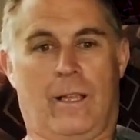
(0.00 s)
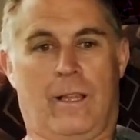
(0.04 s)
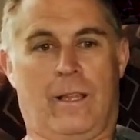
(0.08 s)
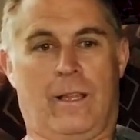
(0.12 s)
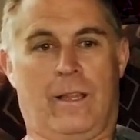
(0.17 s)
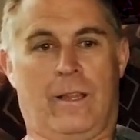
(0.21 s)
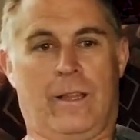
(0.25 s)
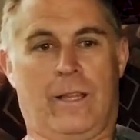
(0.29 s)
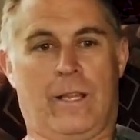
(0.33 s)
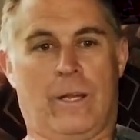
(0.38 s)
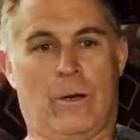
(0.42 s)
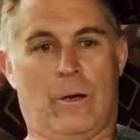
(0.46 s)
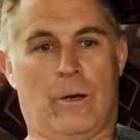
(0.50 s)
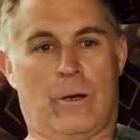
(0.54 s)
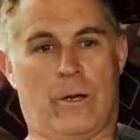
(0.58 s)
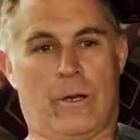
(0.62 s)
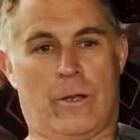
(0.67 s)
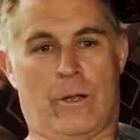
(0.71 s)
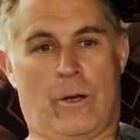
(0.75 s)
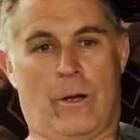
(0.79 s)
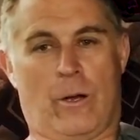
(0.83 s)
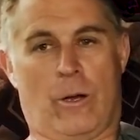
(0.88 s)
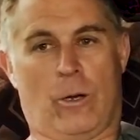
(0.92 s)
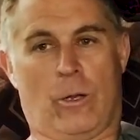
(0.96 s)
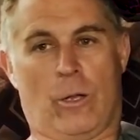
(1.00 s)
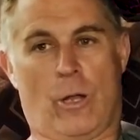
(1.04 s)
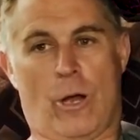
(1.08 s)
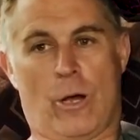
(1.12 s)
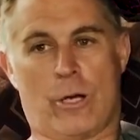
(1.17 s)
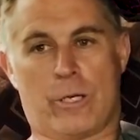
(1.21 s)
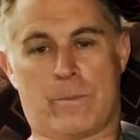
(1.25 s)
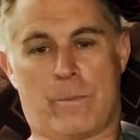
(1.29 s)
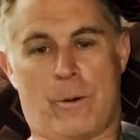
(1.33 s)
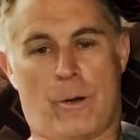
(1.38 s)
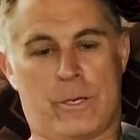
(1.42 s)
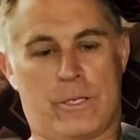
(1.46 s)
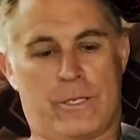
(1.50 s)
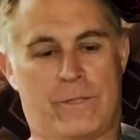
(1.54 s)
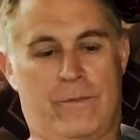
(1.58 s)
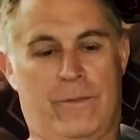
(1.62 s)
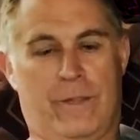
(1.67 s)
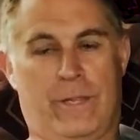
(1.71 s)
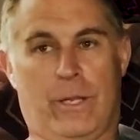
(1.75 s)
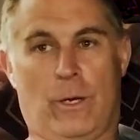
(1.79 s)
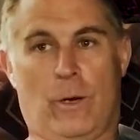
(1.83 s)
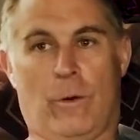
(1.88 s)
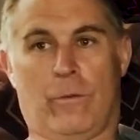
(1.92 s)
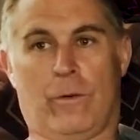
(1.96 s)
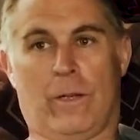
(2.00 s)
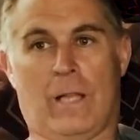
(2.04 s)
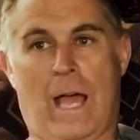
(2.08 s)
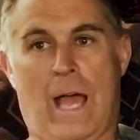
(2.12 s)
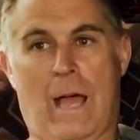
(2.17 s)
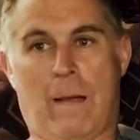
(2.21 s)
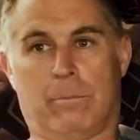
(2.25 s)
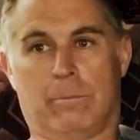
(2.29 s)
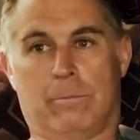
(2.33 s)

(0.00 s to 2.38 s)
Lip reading: There are large parts of it that overlap.